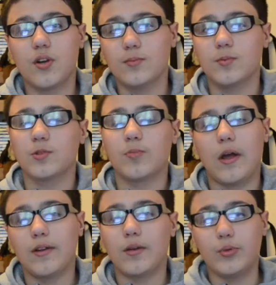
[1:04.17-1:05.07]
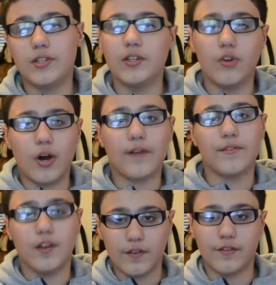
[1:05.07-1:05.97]
Optimus Prime, like, we did not have
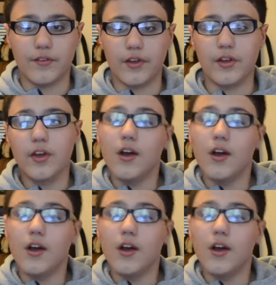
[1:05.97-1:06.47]
enough of it.